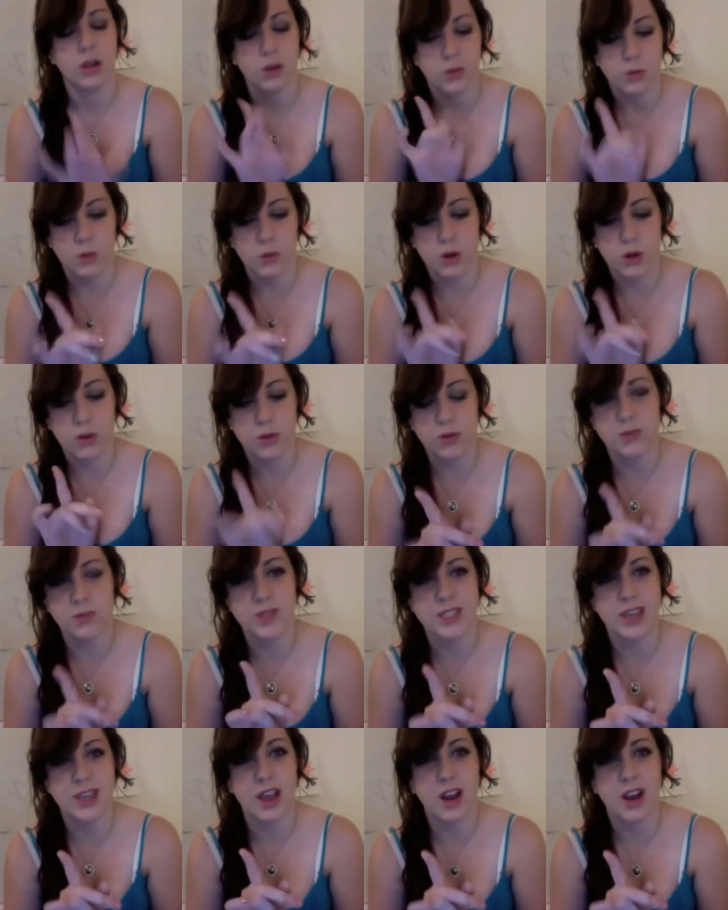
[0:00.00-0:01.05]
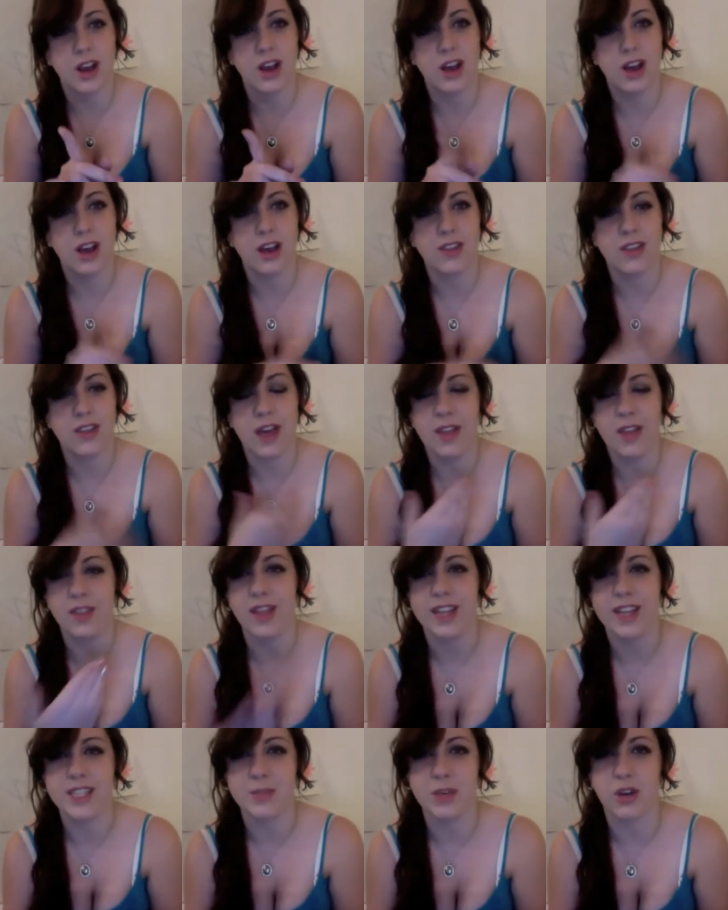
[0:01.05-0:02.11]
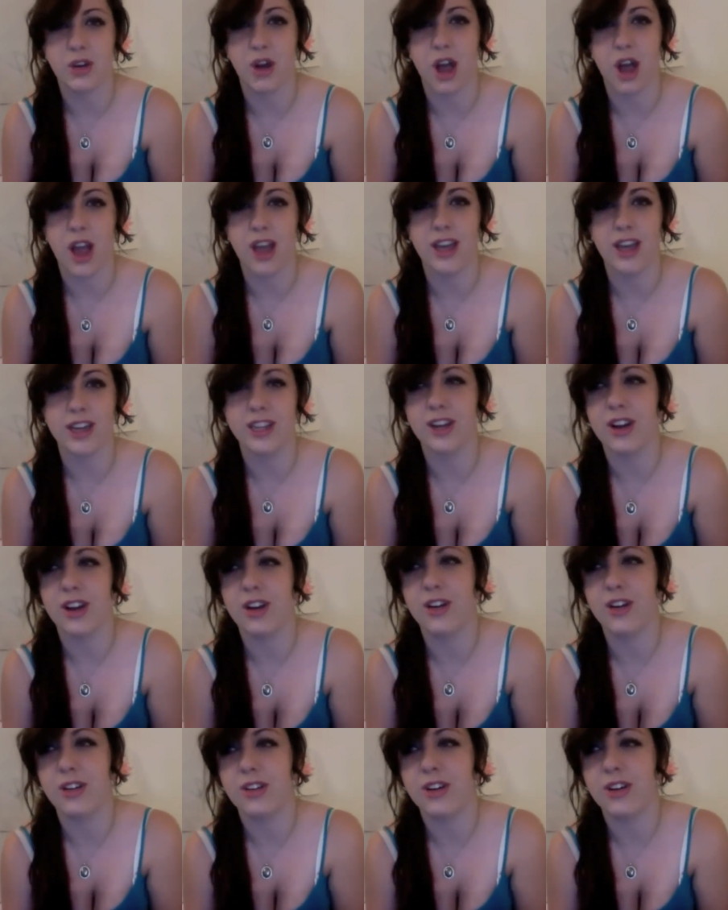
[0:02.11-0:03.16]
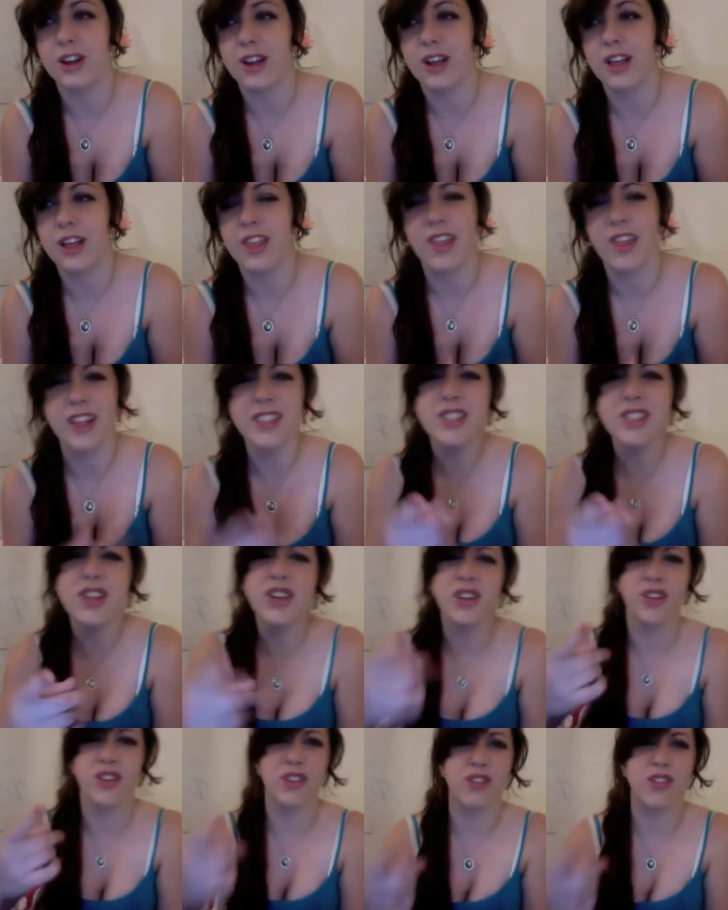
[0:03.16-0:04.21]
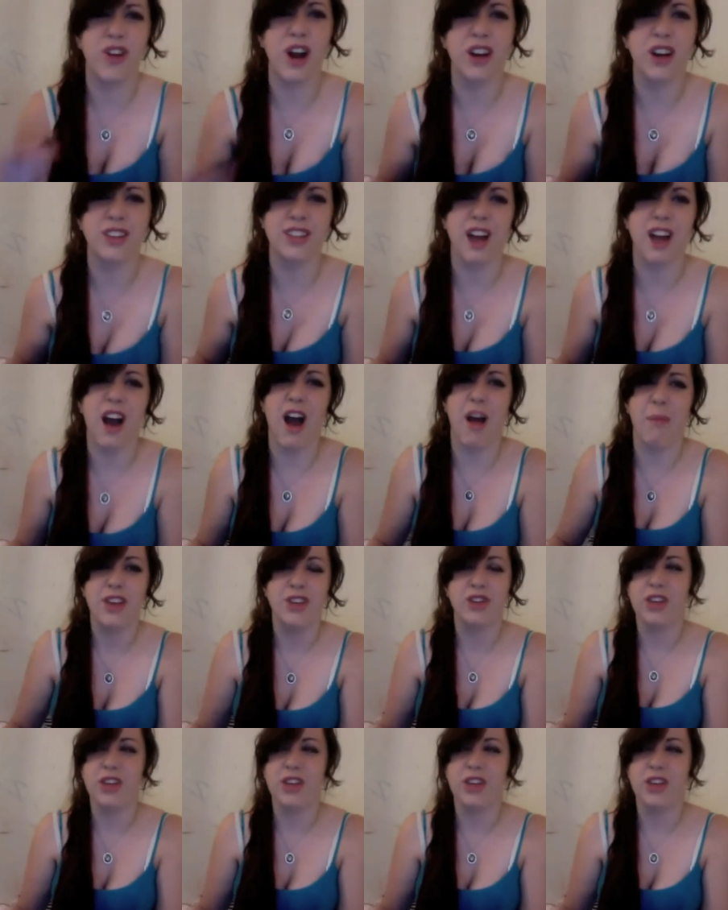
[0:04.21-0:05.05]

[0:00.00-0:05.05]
Waterproof mascara, that lets me cry and you know, that's a little fucked up.